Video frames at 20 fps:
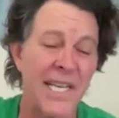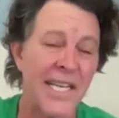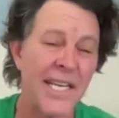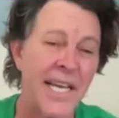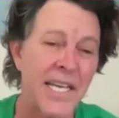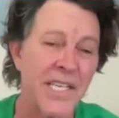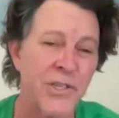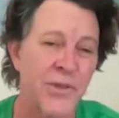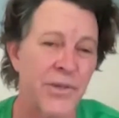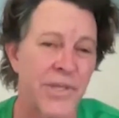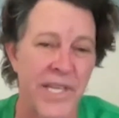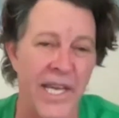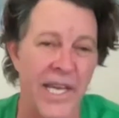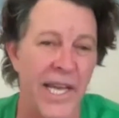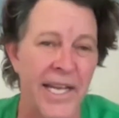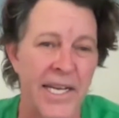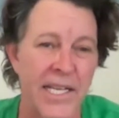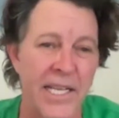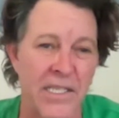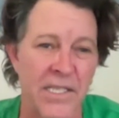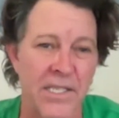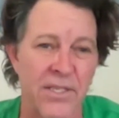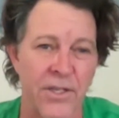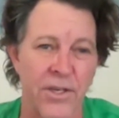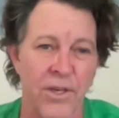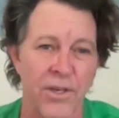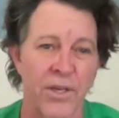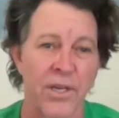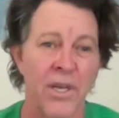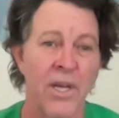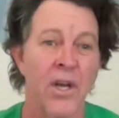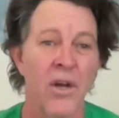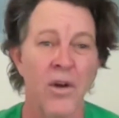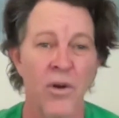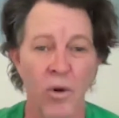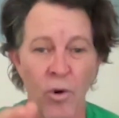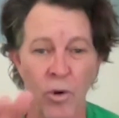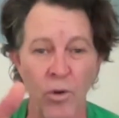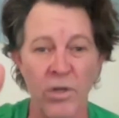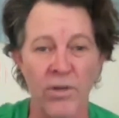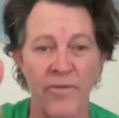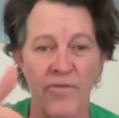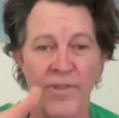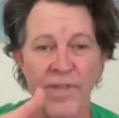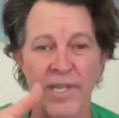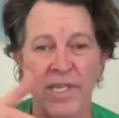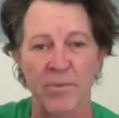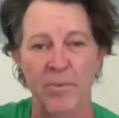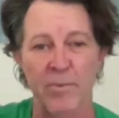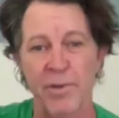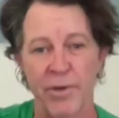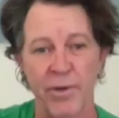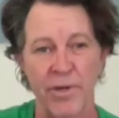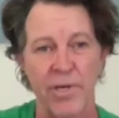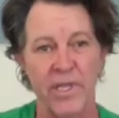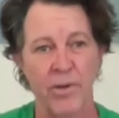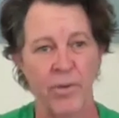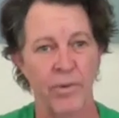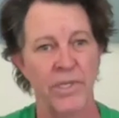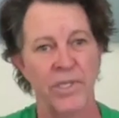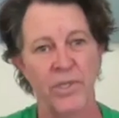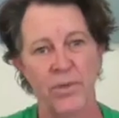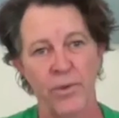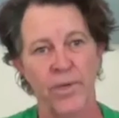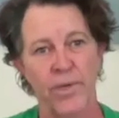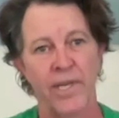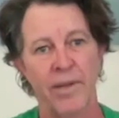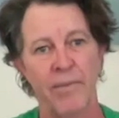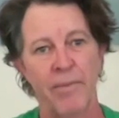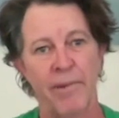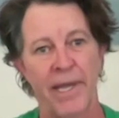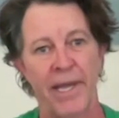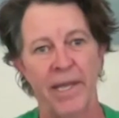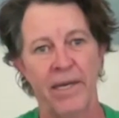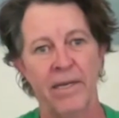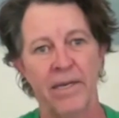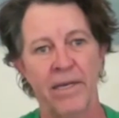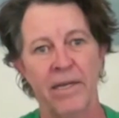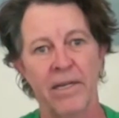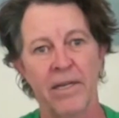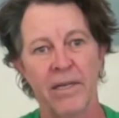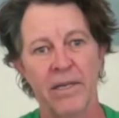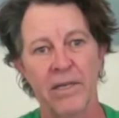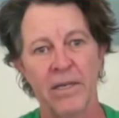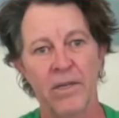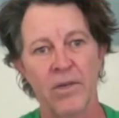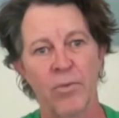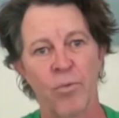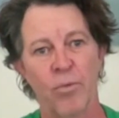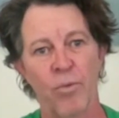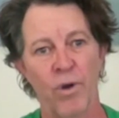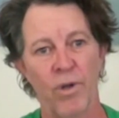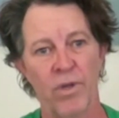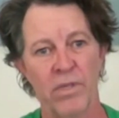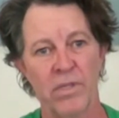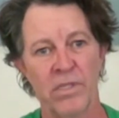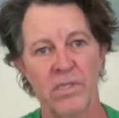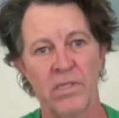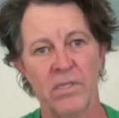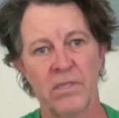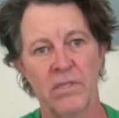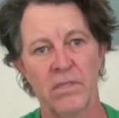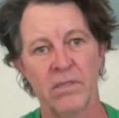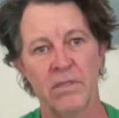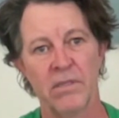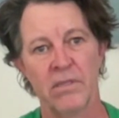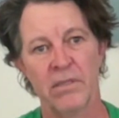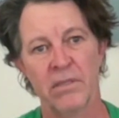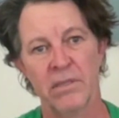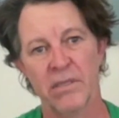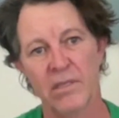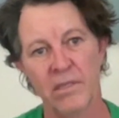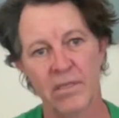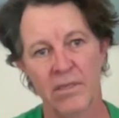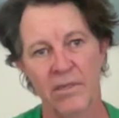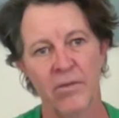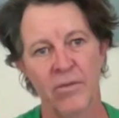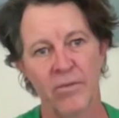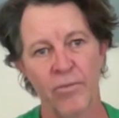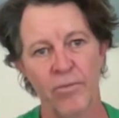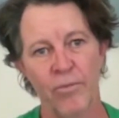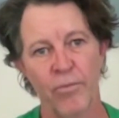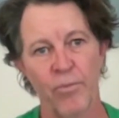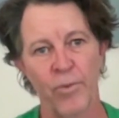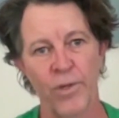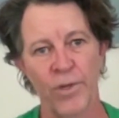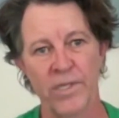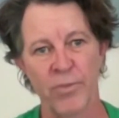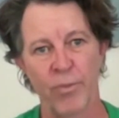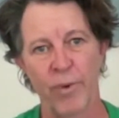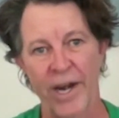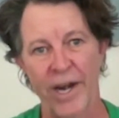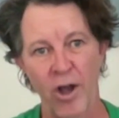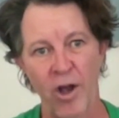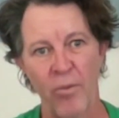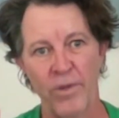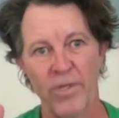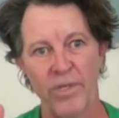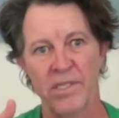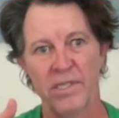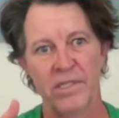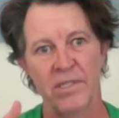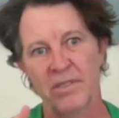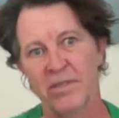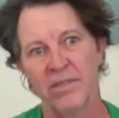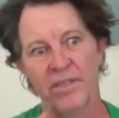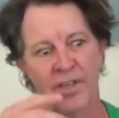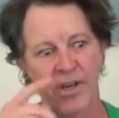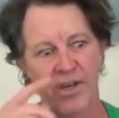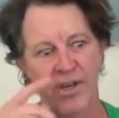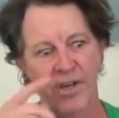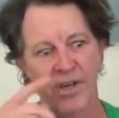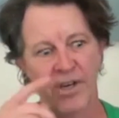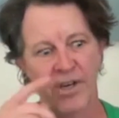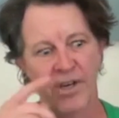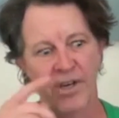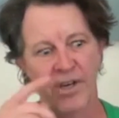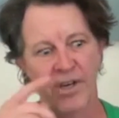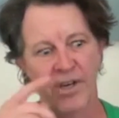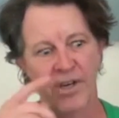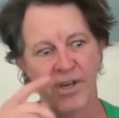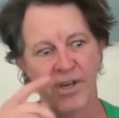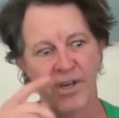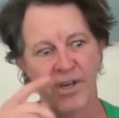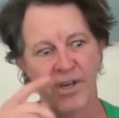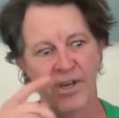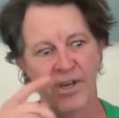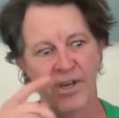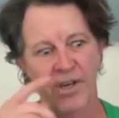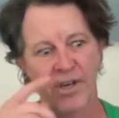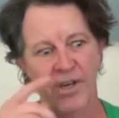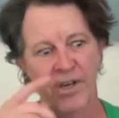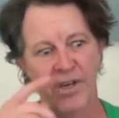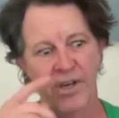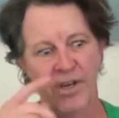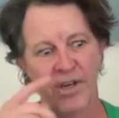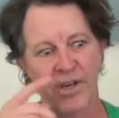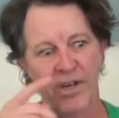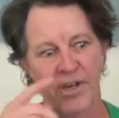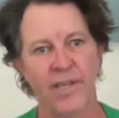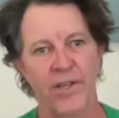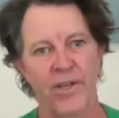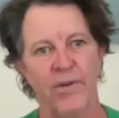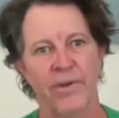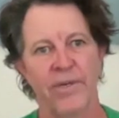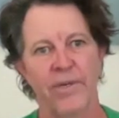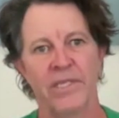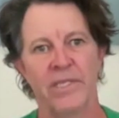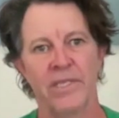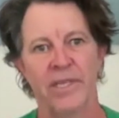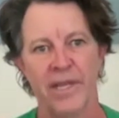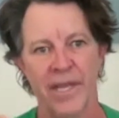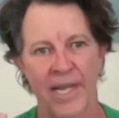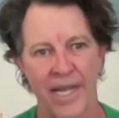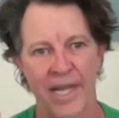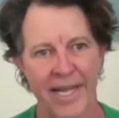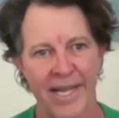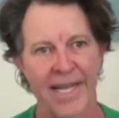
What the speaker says: But I was a teenager in the 80s, so all of this period that we're talking about was when I was, watching Countdown and listening to the radio and